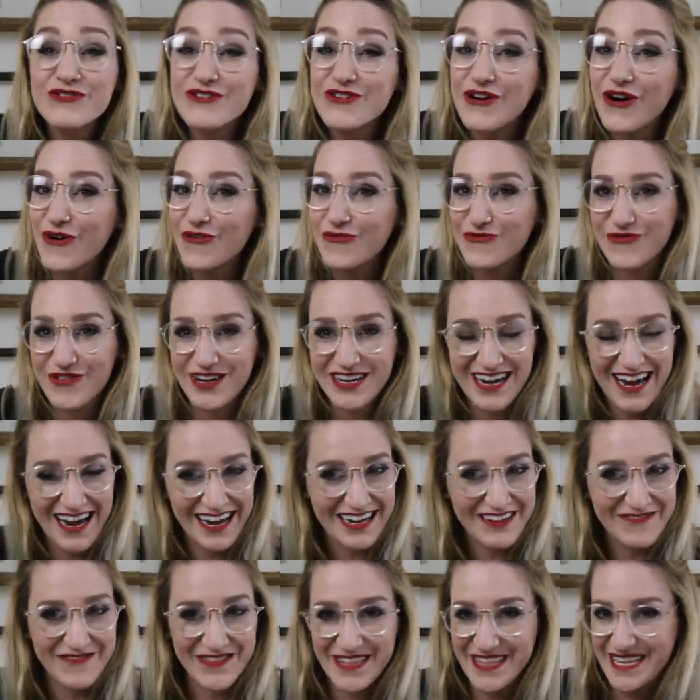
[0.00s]
nope, we're
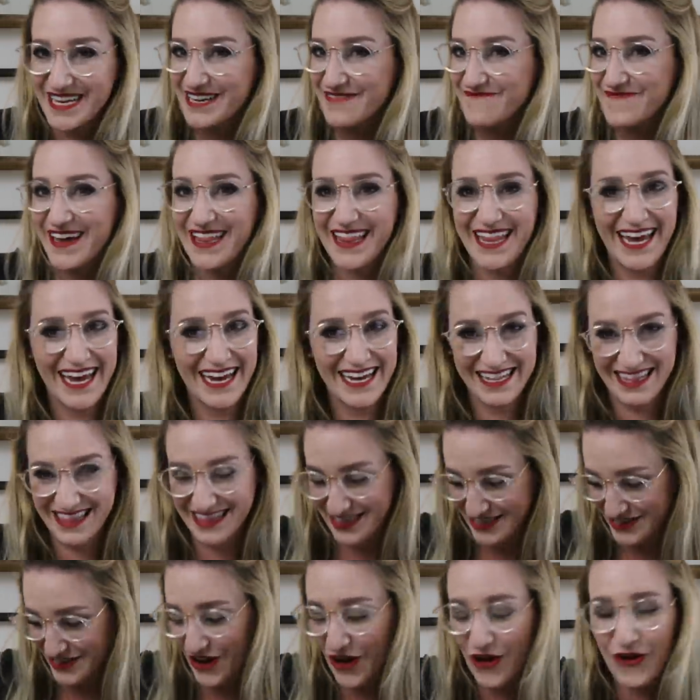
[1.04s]
not going to be licking my leg.
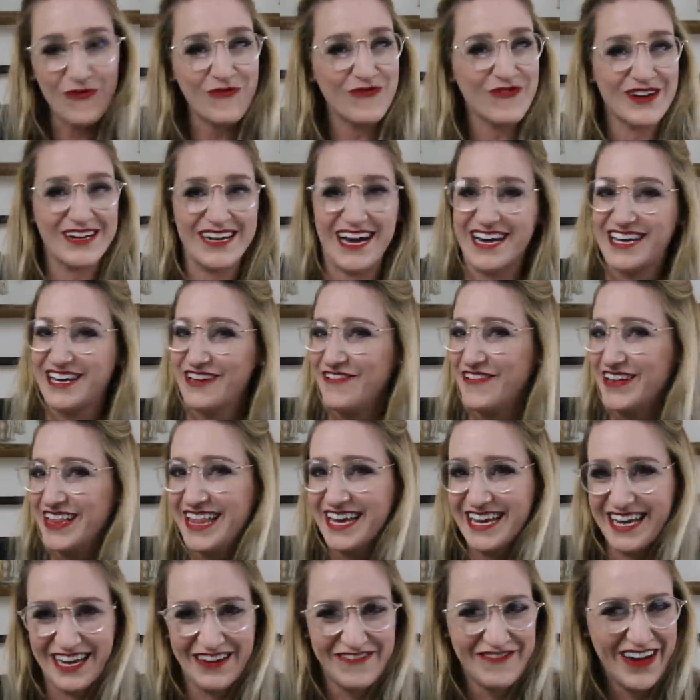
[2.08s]
Nope, we're not
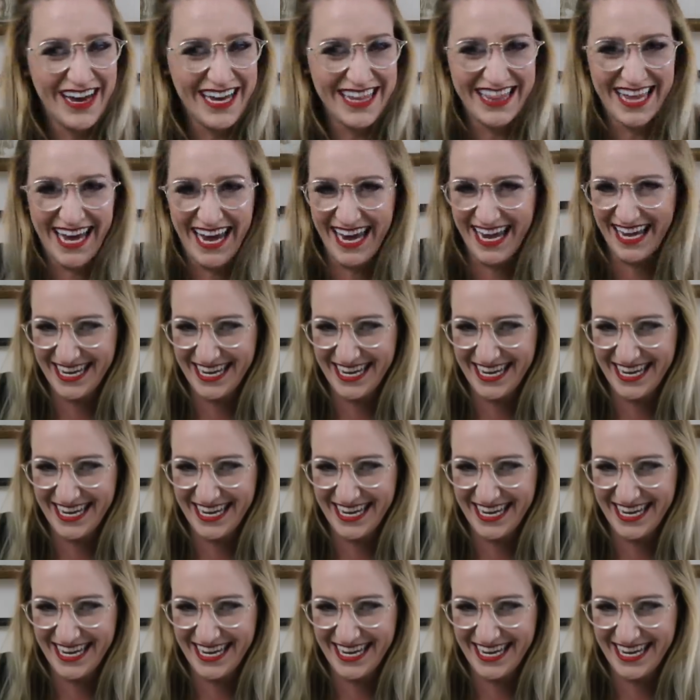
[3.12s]
going to be licking my